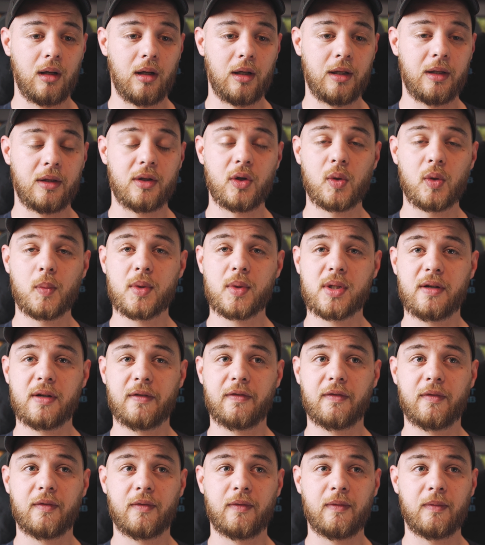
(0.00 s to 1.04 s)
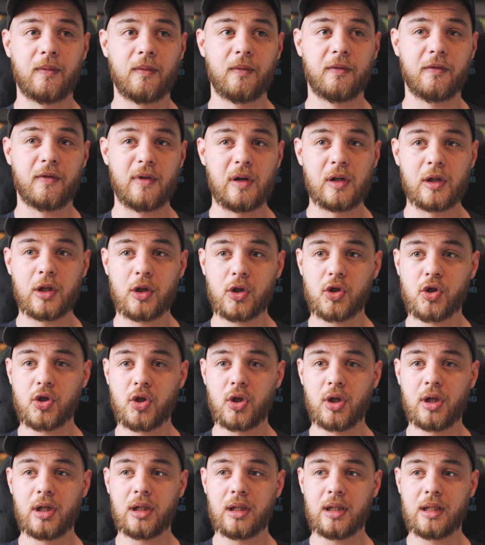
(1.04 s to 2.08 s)
in terms of
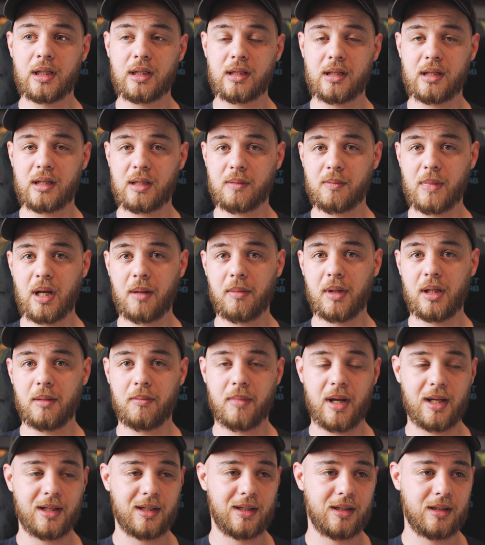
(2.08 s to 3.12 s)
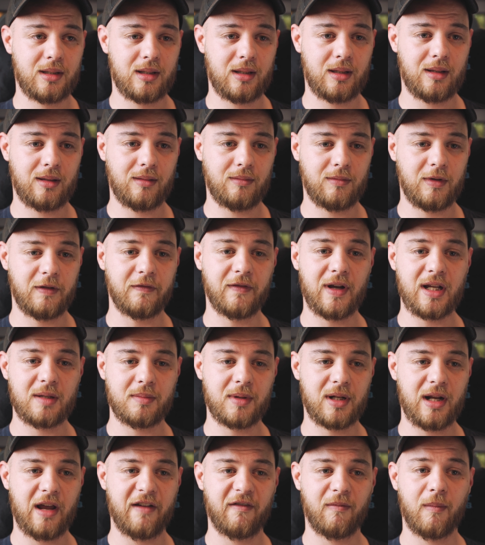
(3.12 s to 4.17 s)
furniture, this is maybe the best
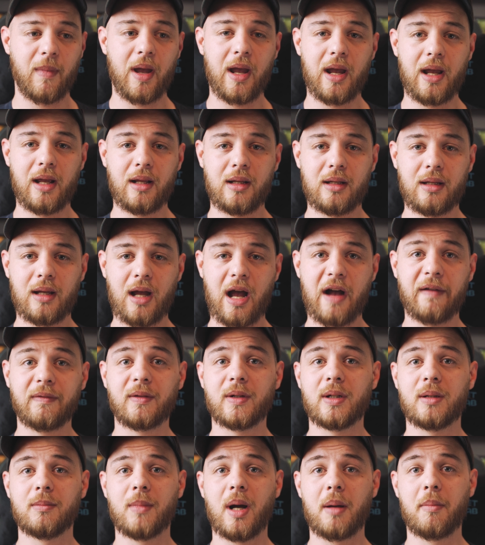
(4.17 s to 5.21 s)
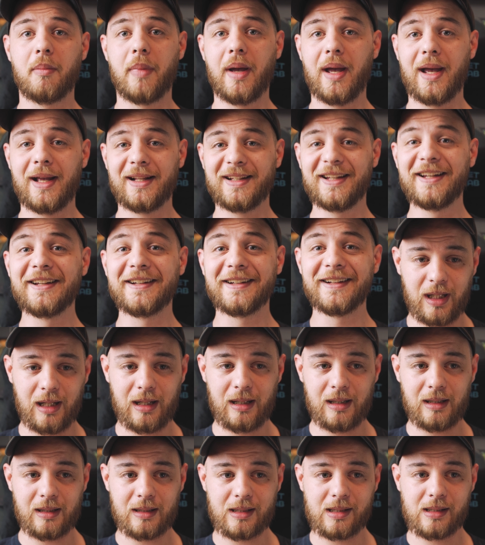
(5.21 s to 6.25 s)
investment I've made after my bed.
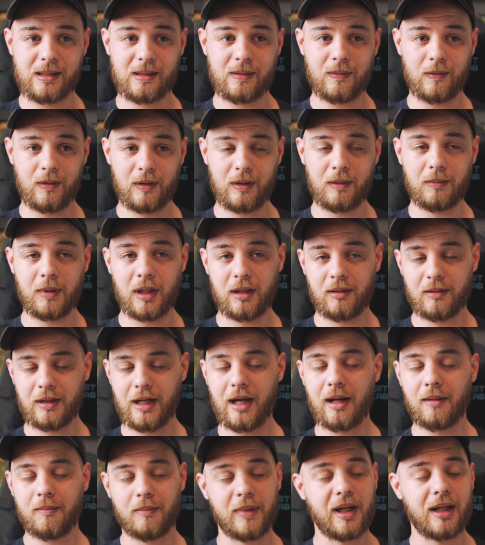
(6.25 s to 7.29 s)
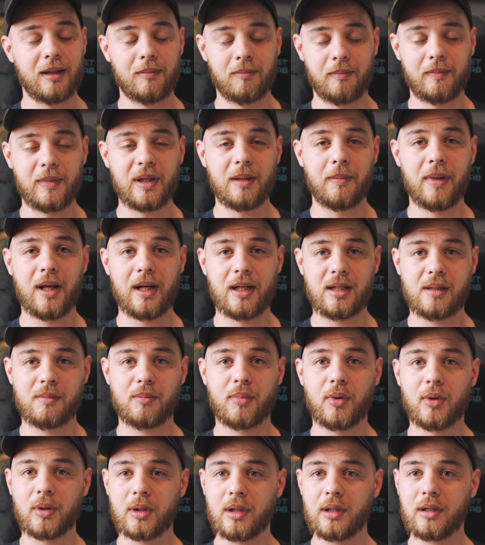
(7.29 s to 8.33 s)
Because I mean, yeah, the bed is
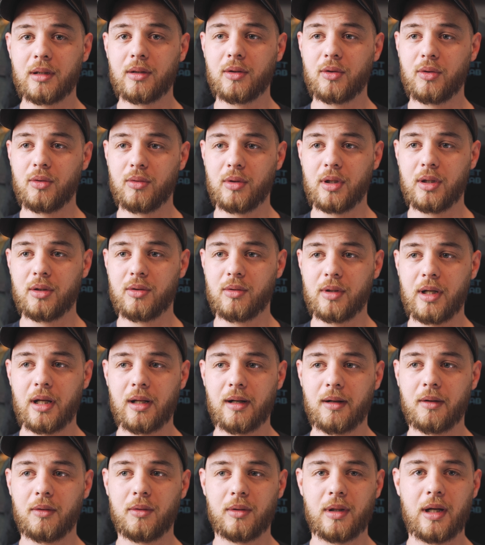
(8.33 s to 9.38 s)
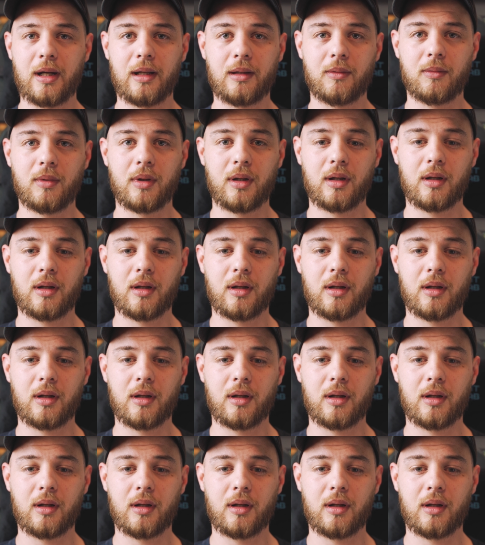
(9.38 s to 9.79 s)
important. You need to get a good night